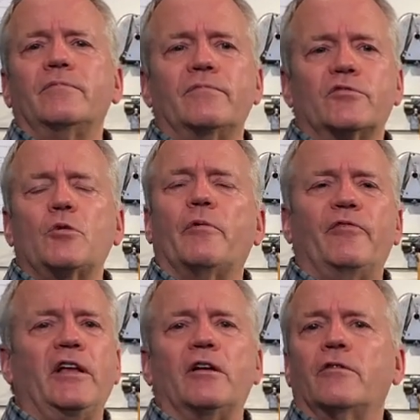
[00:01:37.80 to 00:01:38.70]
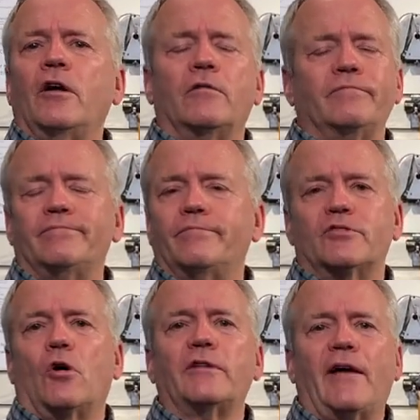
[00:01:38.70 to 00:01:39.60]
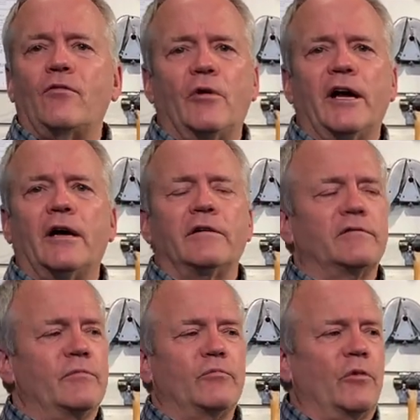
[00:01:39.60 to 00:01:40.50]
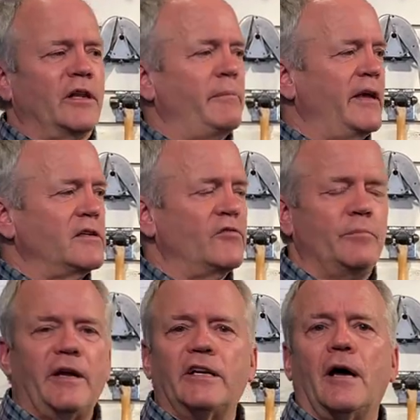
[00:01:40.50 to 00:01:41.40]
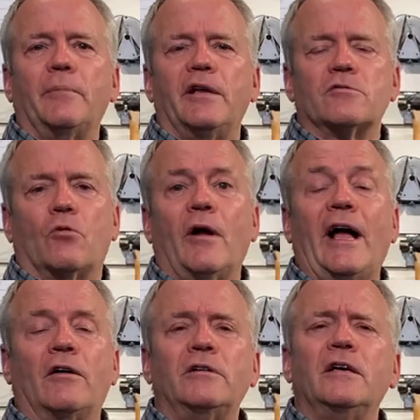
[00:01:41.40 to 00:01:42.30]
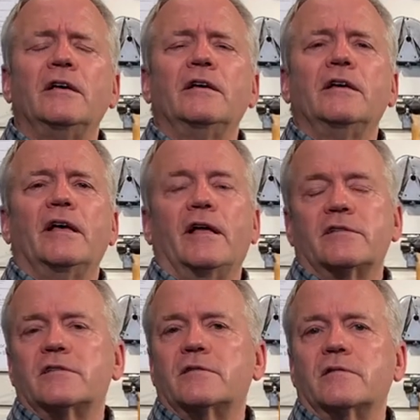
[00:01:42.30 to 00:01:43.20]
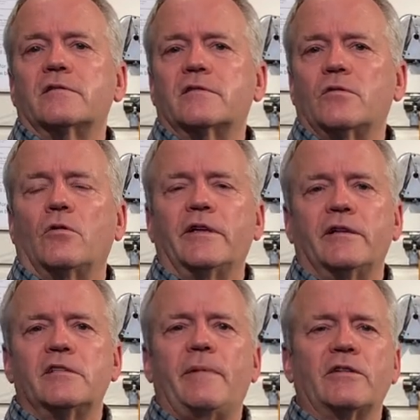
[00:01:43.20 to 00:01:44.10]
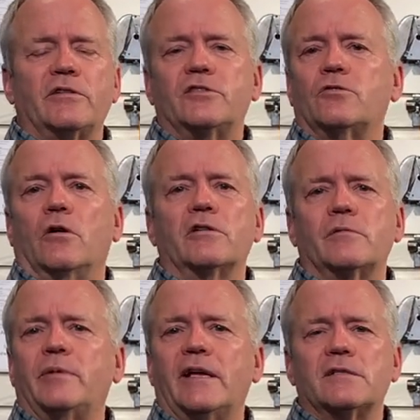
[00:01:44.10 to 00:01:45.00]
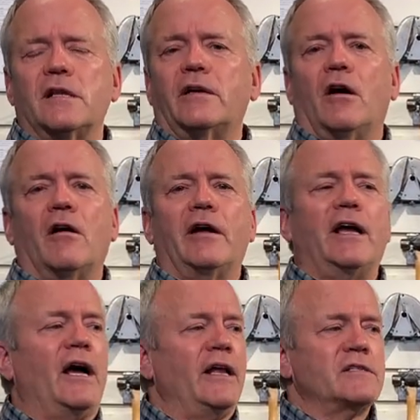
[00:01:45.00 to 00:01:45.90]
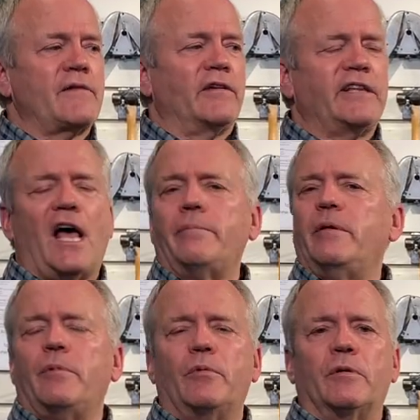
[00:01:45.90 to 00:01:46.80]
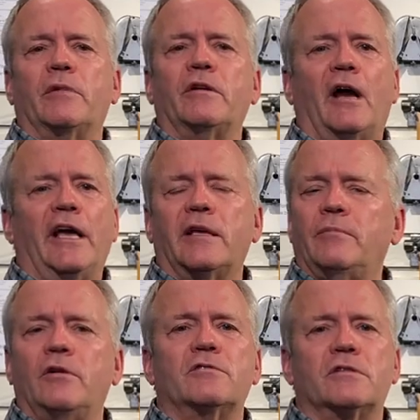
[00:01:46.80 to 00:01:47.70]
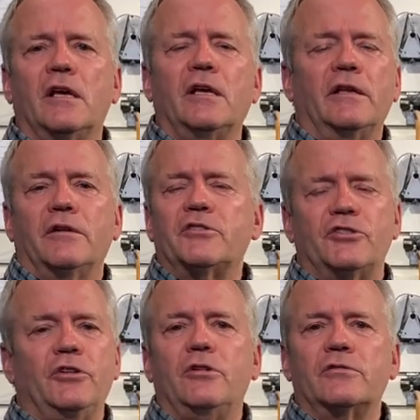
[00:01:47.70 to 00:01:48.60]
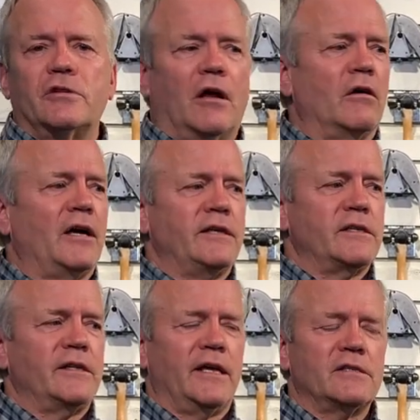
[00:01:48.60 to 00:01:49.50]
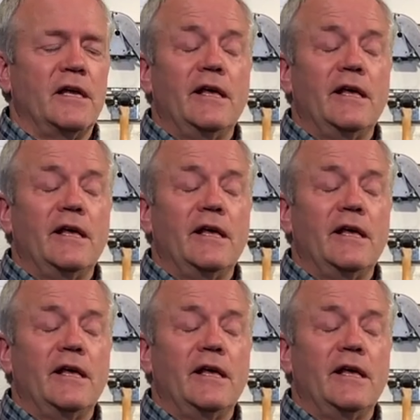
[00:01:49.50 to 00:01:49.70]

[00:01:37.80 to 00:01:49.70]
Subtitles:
Superfeet are known, sold everywhere, one of the biggest footbed companies around. That's sold in especially stores and places like RAI and stuff like that. People put them in their hiking boots, their shoes, and all kinds of things.